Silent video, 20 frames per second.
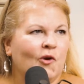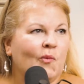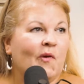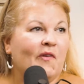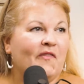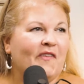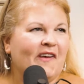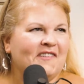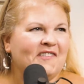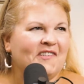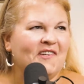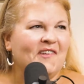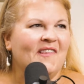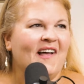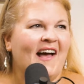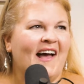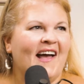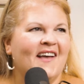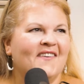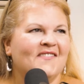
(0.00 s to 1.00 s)
their professional
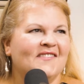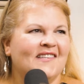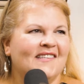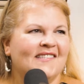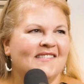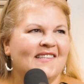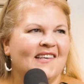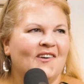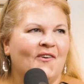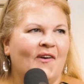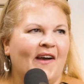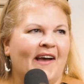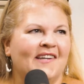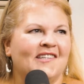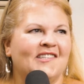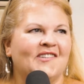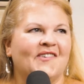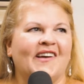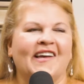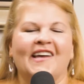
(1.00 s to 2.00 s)
lives as they
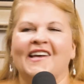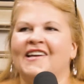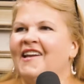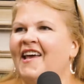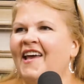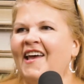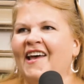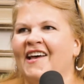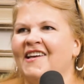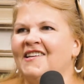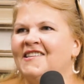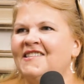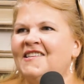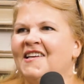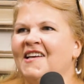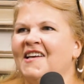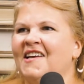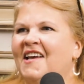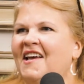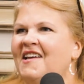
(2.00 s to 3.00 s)
graduate
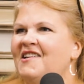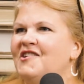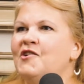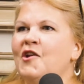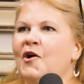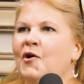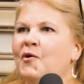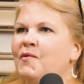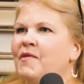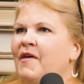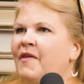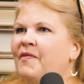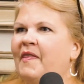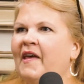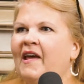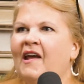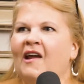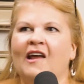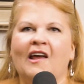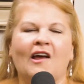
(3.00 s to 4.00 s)
and know
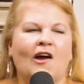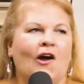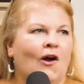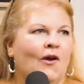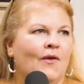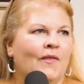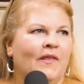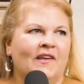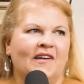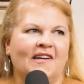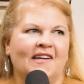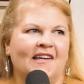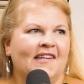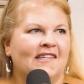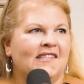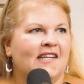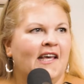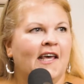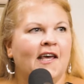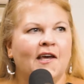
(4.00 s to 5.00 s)
that they are then
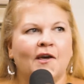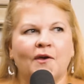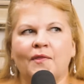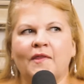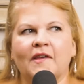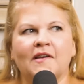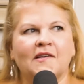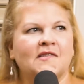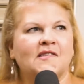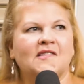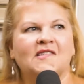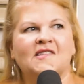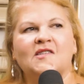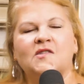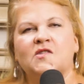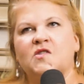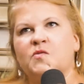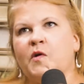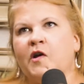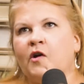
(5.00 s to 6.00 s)
going to take
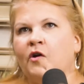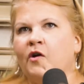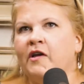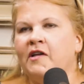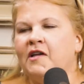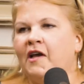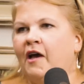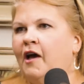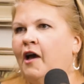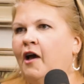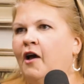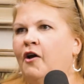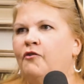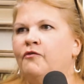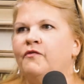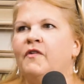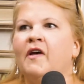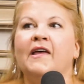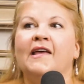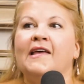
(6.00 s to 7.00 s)
this spirit
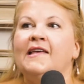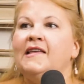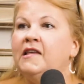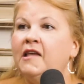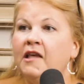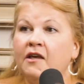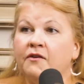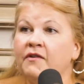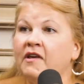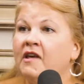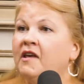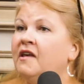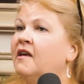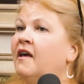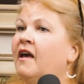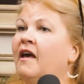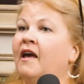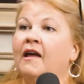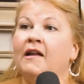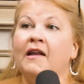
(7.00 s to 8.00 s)
of
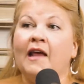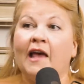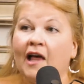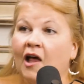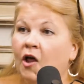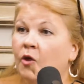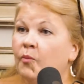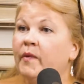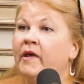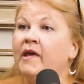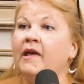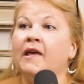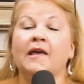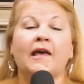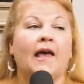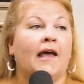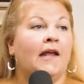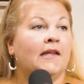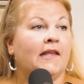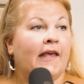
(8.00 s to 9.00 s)
giving and
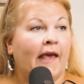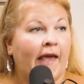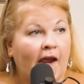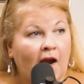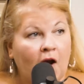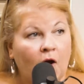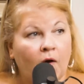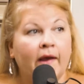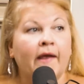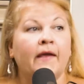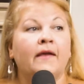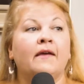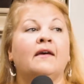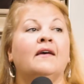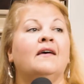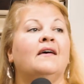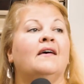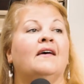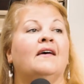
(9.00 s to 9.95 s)
helping and caring